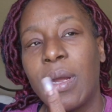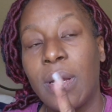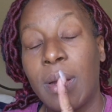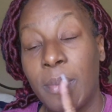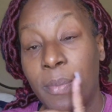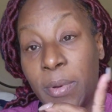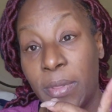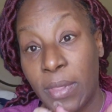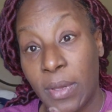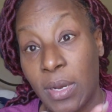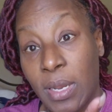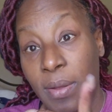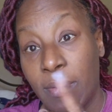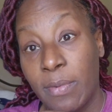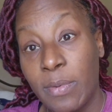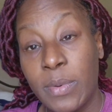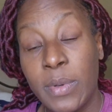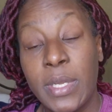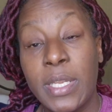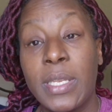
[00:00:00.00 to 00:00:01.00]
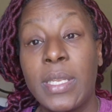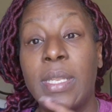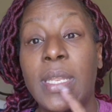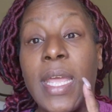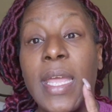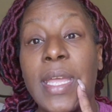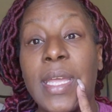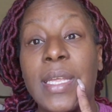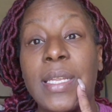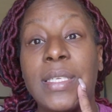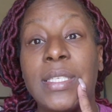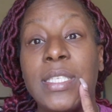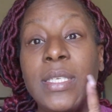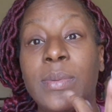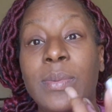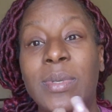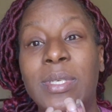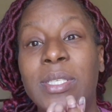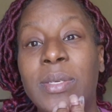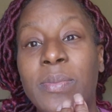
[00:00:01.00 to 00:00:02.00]
with a glove on, that she
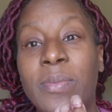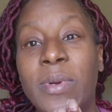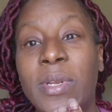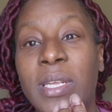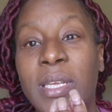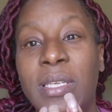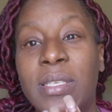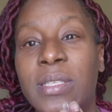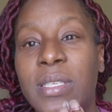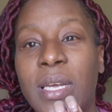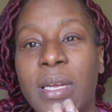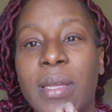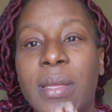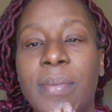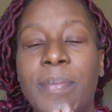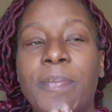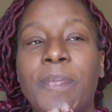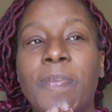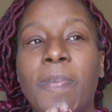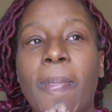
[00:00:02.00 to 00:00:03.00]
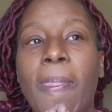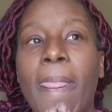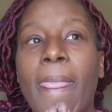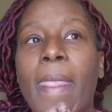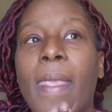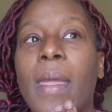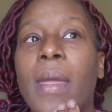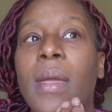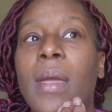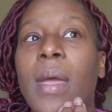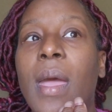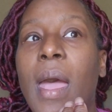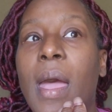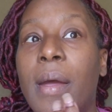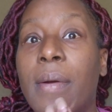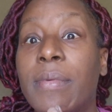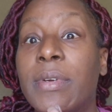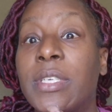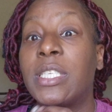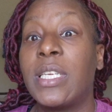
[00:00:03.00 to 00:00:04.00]
wasn't really sucking.
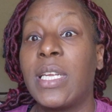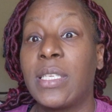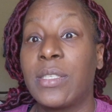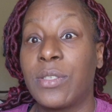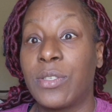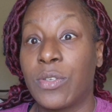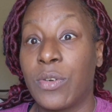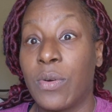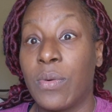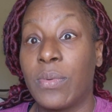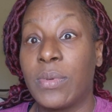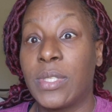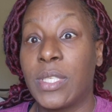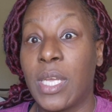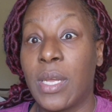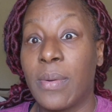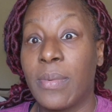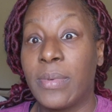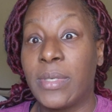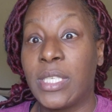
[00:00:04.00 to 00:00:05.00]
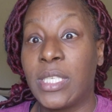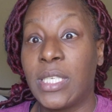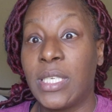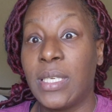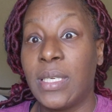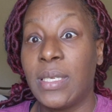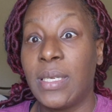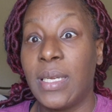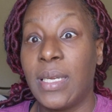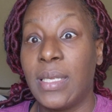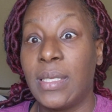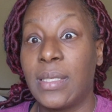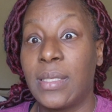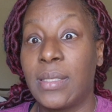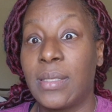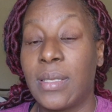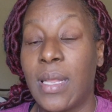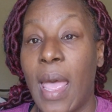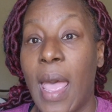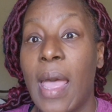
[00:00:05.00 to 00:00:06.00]
However, has a strong suck when she
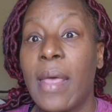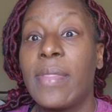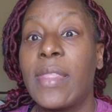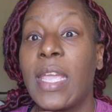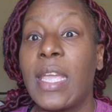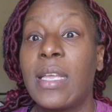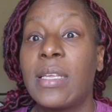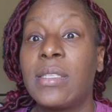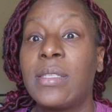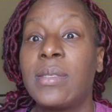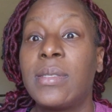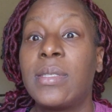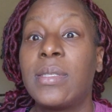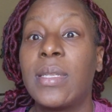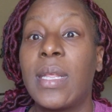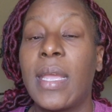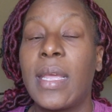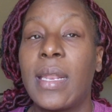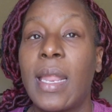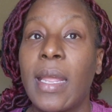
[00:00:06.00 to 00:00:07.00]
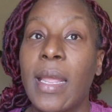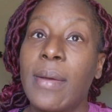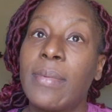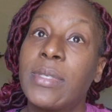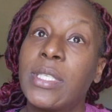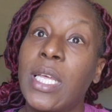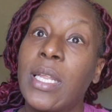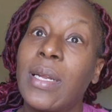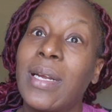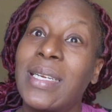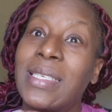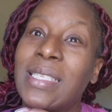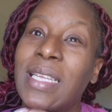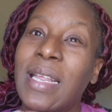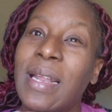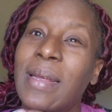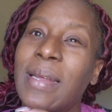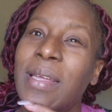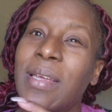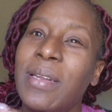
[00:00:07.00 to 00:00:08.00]
eats. I think it's, and like I was telling her, I
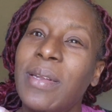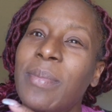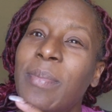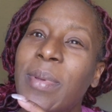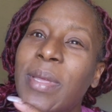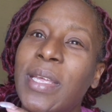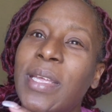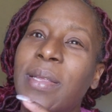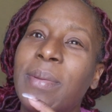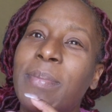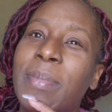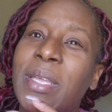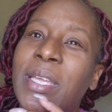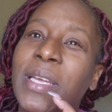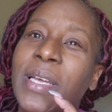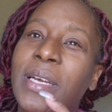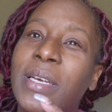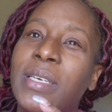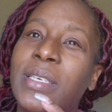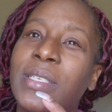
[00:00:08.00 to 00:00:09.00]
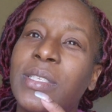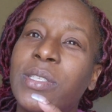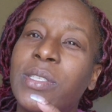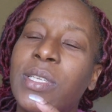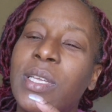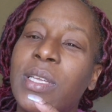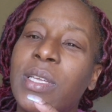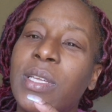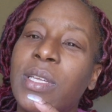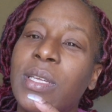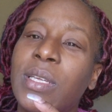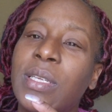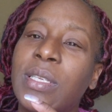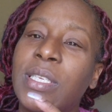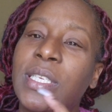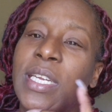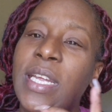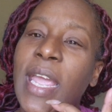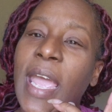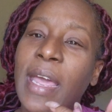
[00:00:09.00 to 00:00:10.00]
said it could have been because
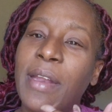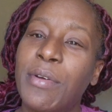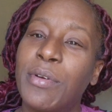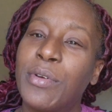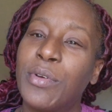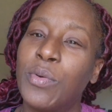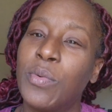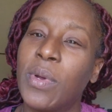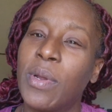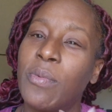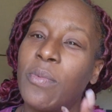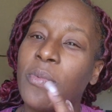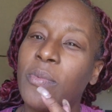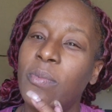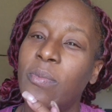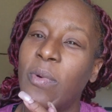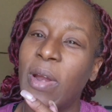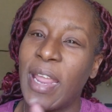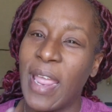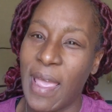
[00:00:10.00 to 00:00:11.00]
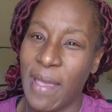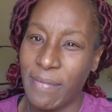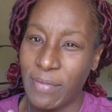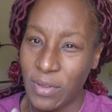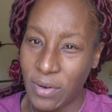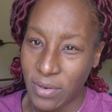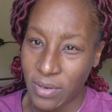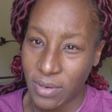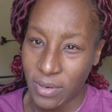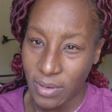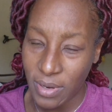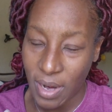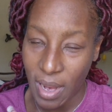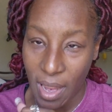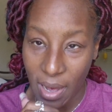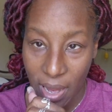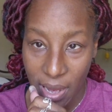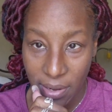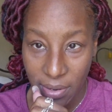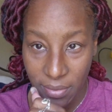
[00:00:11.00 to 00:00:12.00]
she had her do it right after I
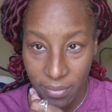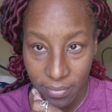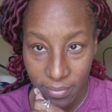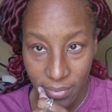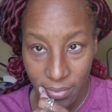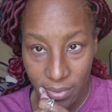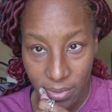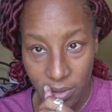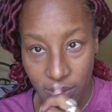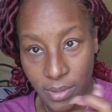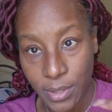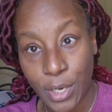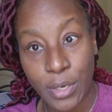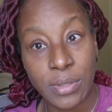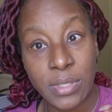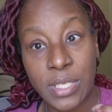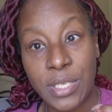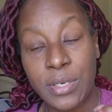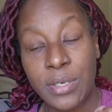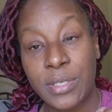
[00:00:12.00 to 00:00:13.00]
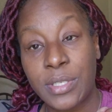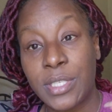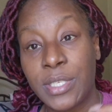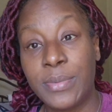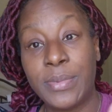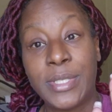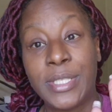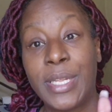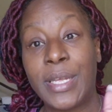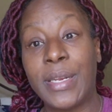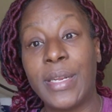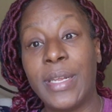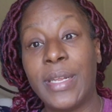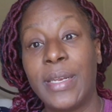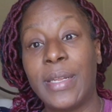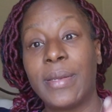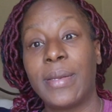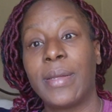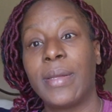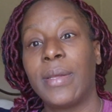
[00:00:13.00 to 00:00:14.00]
got done nursing her. She was done
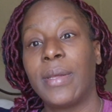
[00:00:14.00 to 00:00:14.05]
eating.